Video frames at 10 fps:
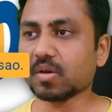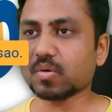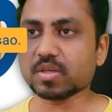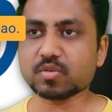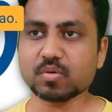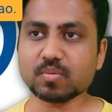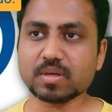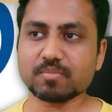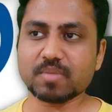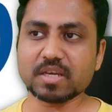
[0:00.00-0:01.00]
Okay, so
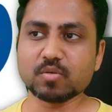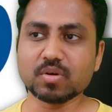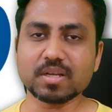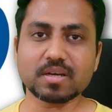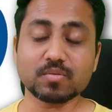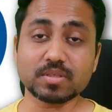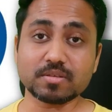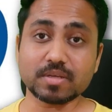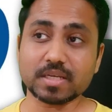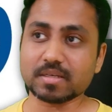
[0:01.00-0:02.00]
my Google account is
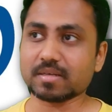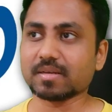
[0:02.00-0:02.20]
created.